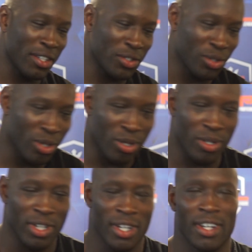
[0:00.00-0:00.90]

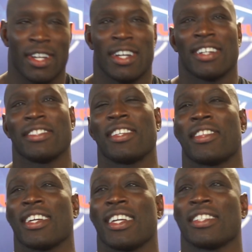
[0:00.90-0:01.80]
So the
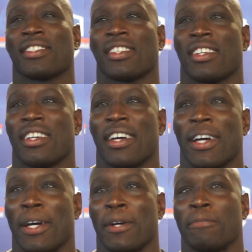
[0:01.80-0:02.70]
thing is.
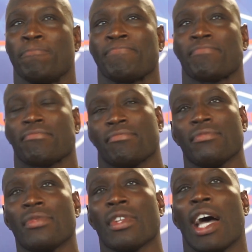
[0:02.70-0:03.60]
Uh,
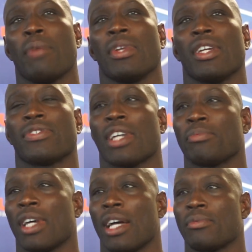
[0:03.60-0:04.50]
I believe
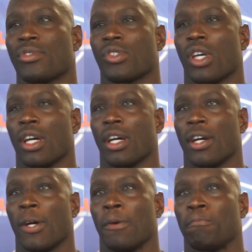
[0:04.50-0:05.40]
sometimes,
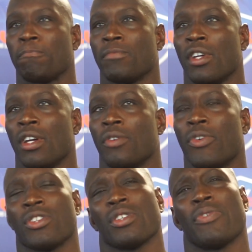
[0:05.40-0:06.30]
um,
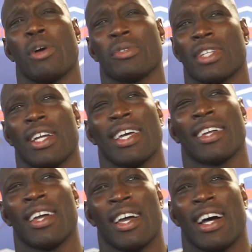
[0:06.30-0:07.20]
first and foremost,
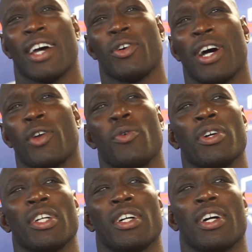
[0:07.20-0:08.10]
like I don't, I don't
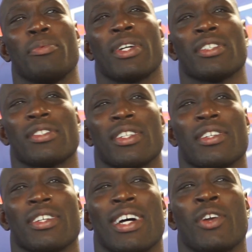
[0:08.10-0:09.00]
wanna because
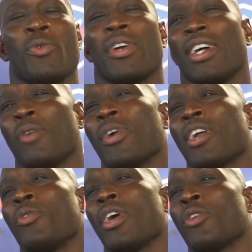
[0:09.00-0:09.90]
I don't want, I,
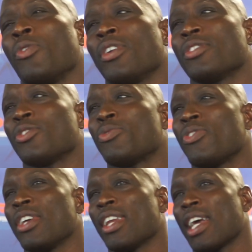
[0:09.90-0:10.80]
I don't, I don't want it to
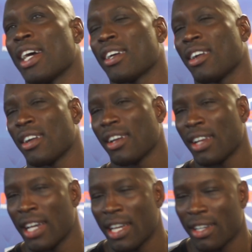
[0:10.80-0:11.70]
feel like
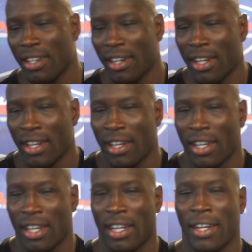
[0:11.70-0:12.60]
like
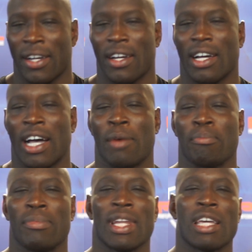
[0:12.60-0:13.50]
uh,
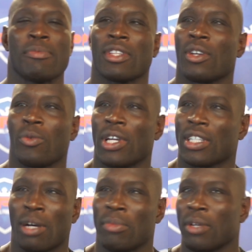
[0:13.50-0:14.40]
I'm blaming the weight
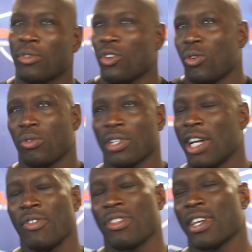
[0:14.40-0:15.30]
I'm blaming. No,
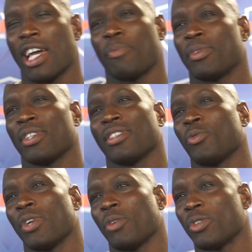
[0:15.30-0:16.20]
everything happened the
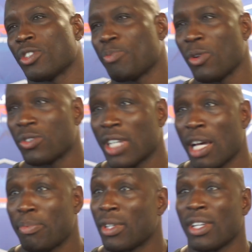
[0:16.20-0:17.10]
way it was supposed to
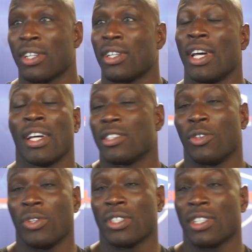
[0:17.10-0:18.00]
happen, and the
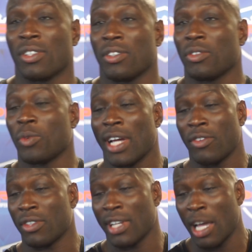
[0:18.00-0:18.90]
reason why
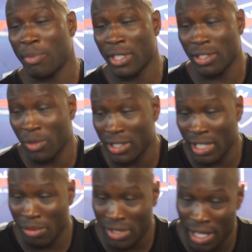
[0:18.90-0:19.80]
everything happened is the reason
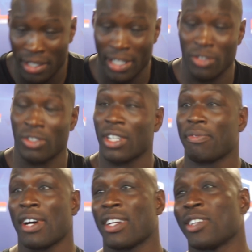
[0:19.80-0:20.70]
I'm standing here today
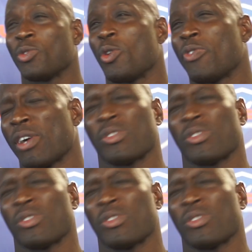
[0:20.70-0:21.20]
fighting in 205.